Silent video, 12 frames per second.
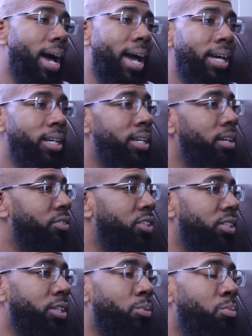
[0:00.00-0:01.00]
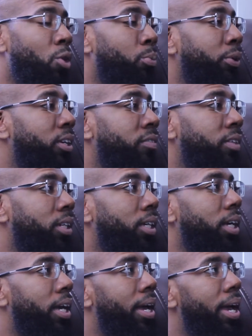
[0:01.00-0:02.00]
hated every single moment of it.
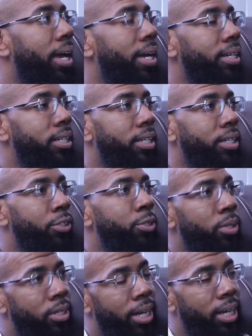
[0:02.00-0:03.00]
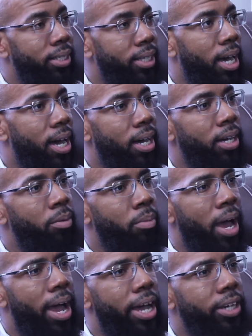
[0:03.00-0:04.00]
And during that time,
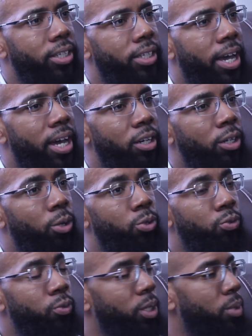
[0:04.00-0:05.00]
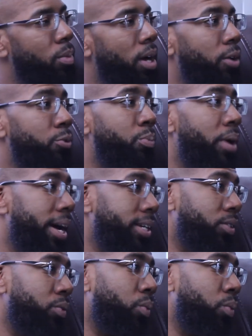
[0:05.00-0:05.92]
I actually had a close friend of mine who passed